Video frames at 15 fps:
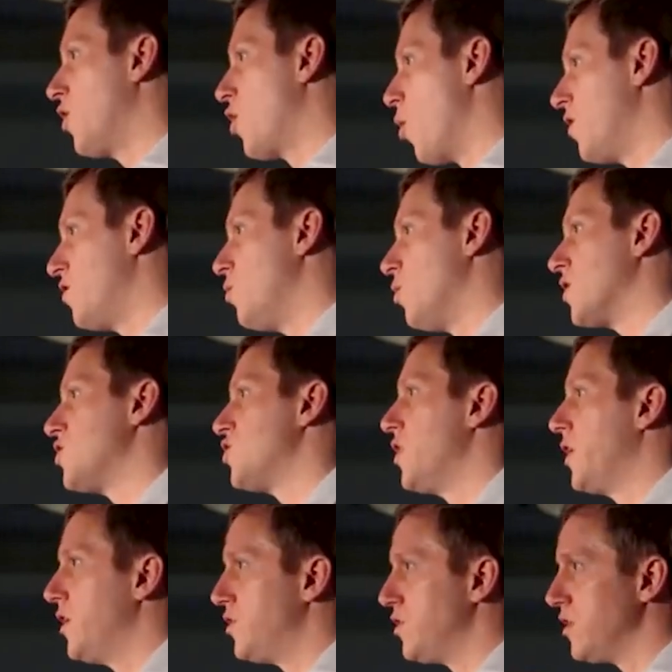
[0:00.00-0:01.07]
going to
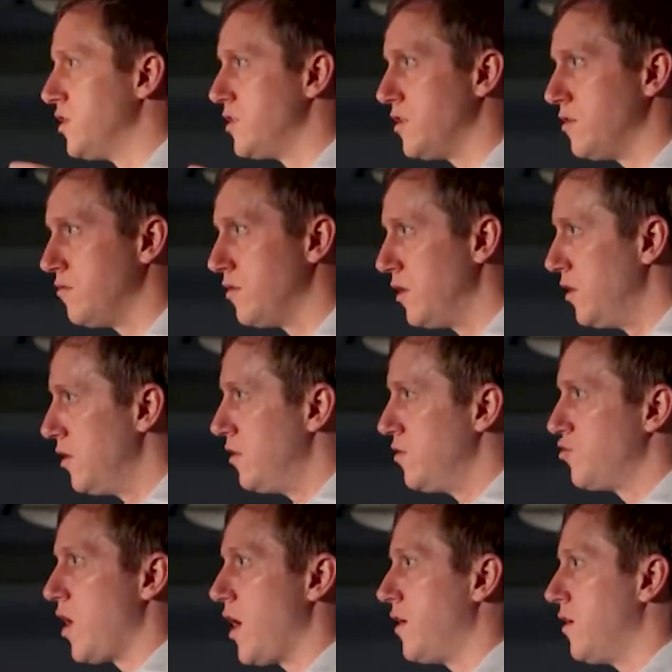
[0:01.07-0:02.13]
exchanges and
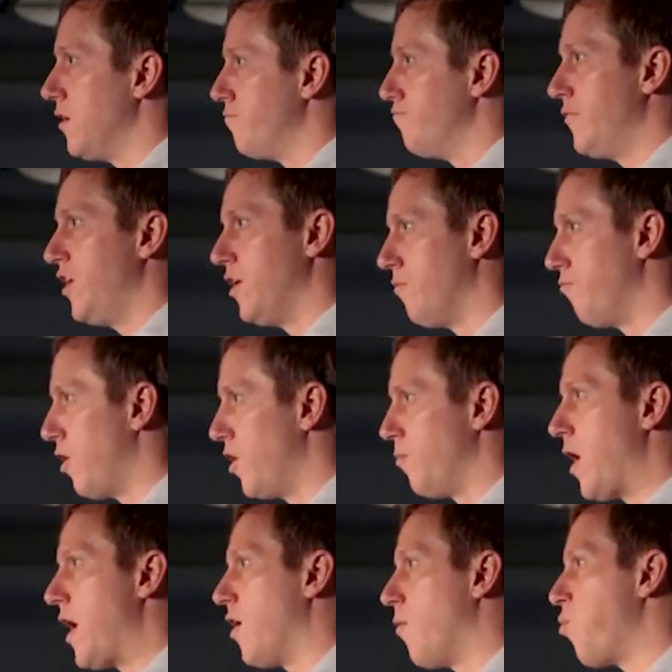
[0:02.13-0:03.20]
trying to
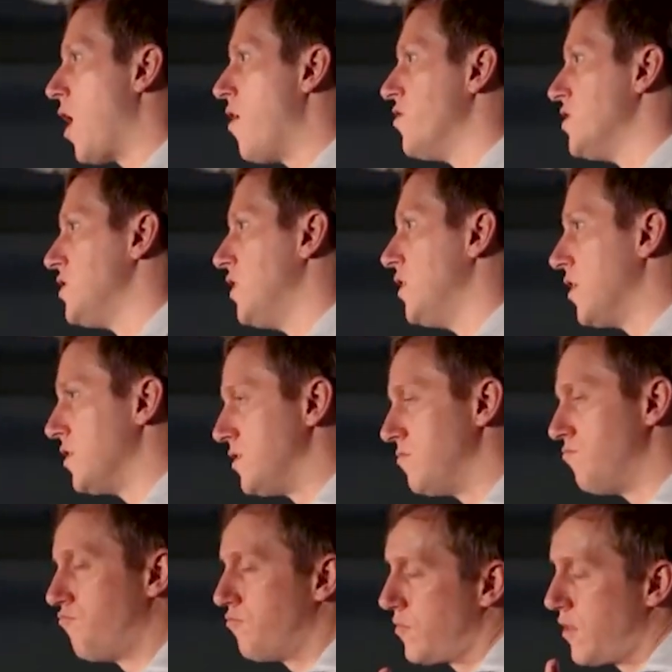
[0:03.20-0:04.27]
undermine our privacy
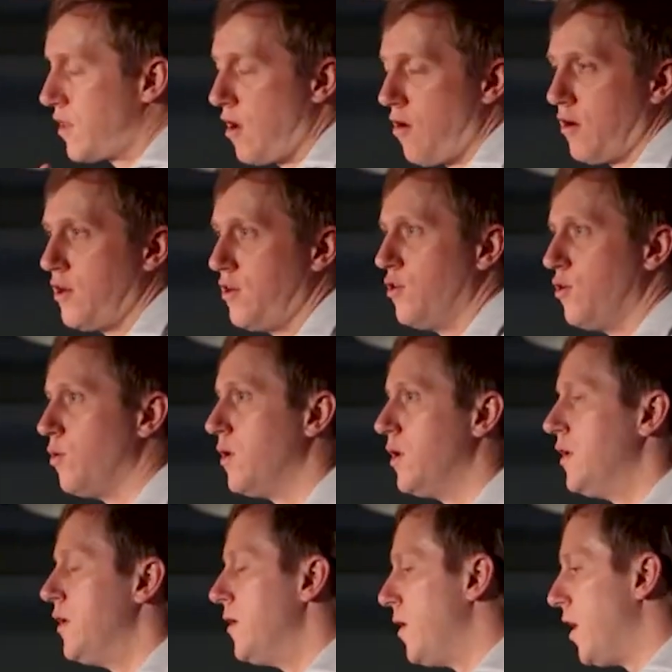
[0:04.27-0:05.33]
as they already do.
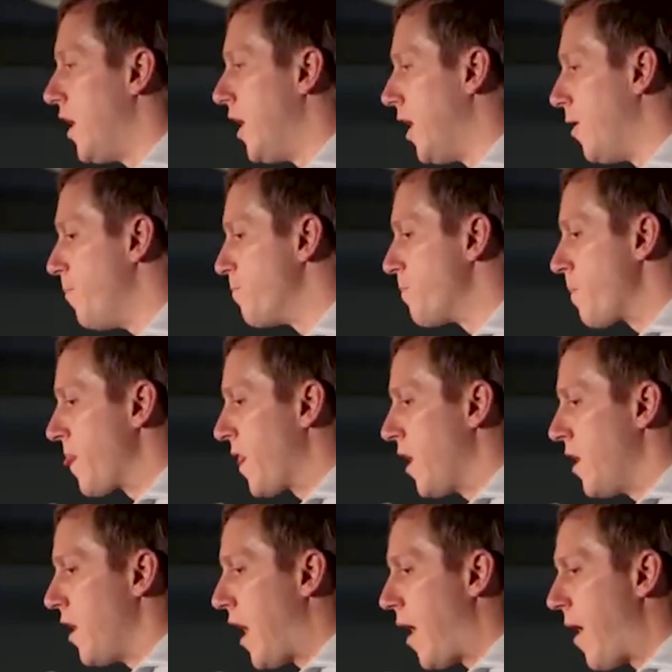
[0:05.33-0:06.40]
Um,
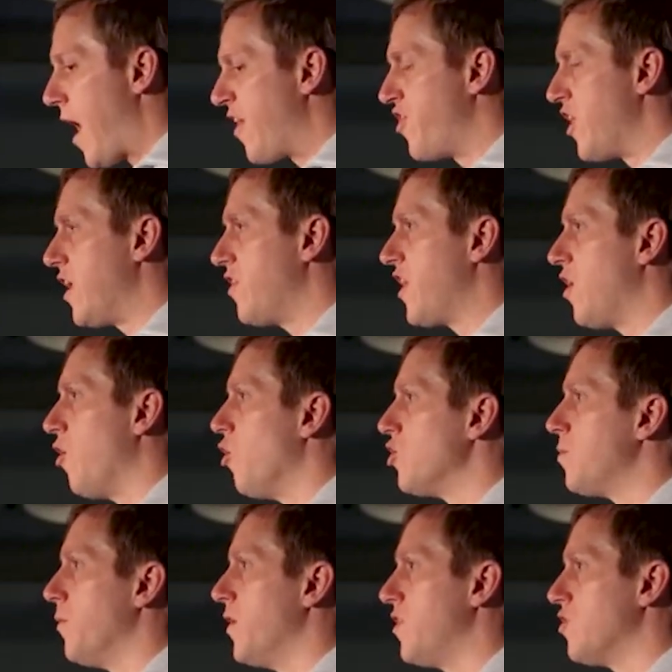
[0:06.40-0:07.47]
I think that
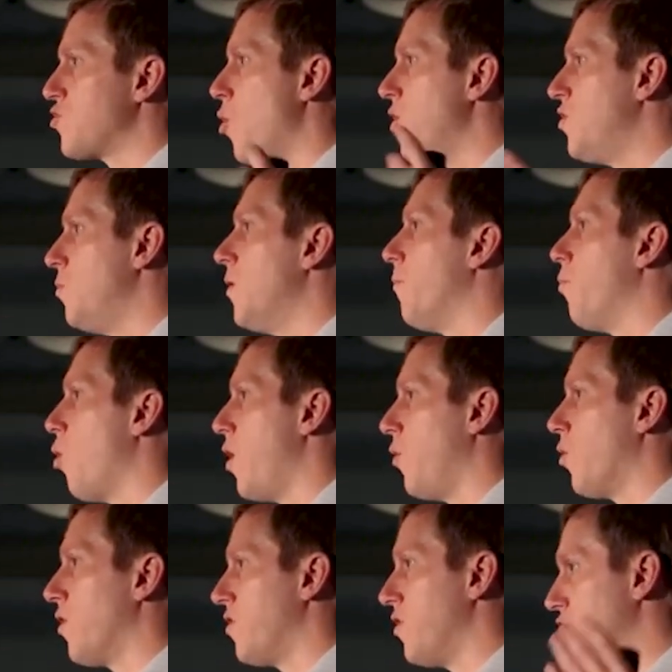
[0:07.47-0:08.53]
ultimately there's going to be a
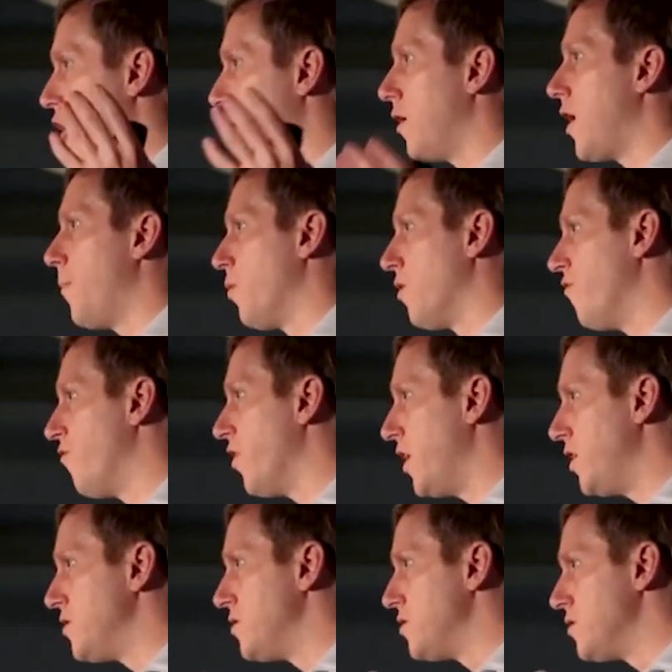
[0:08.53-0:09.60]
point where the dollar
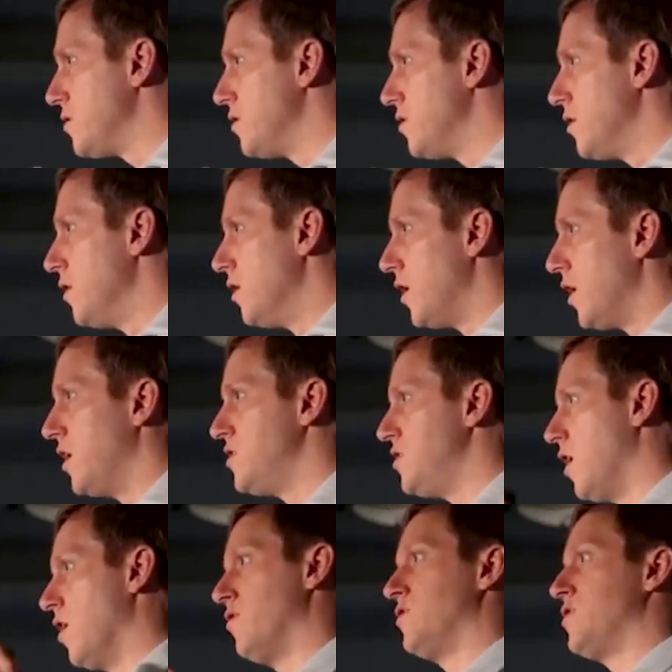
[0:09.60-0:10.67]
hyperinflates. It is
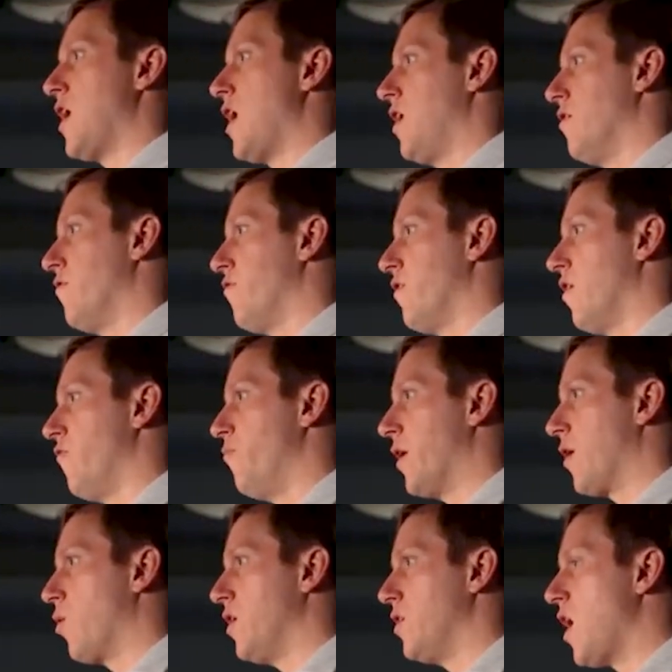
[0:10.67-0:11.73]
the other side of
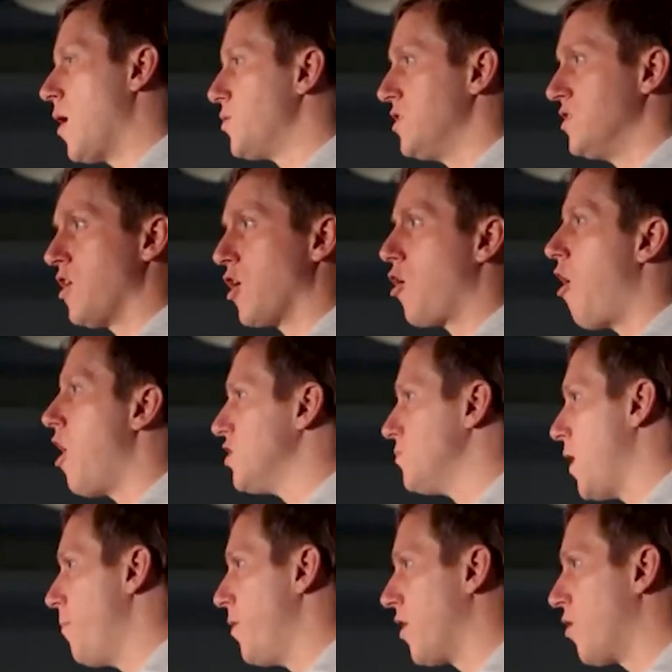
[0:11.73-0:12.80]
Bitcoin adoption. It's not
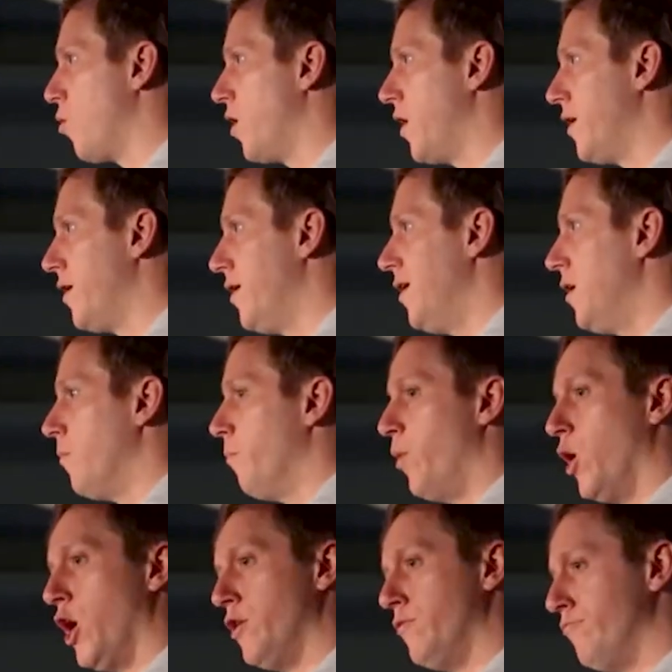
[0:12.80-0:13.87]
caused by Bitcoin,
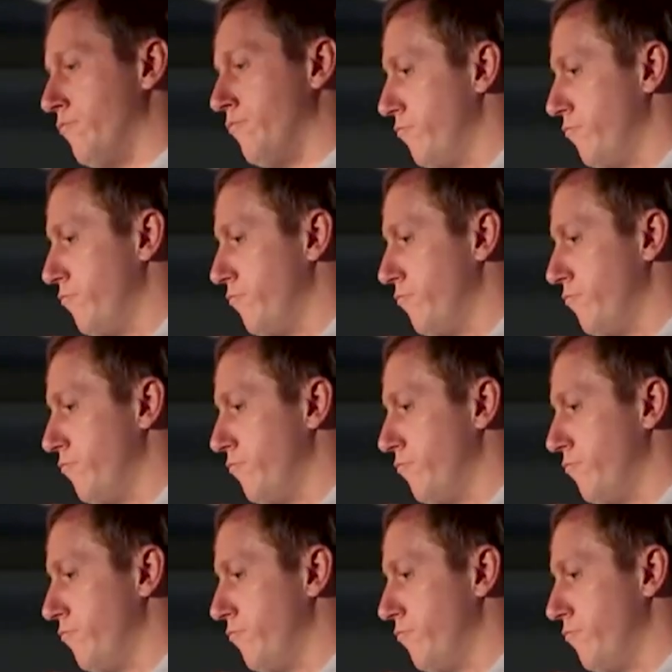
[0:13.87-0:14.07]
but